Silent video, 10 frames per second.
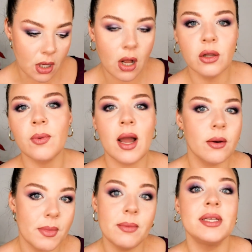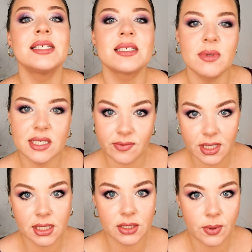all around maybe dismissed
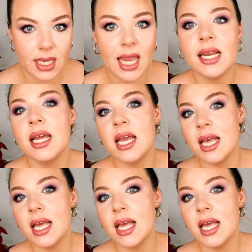Vanilla 28.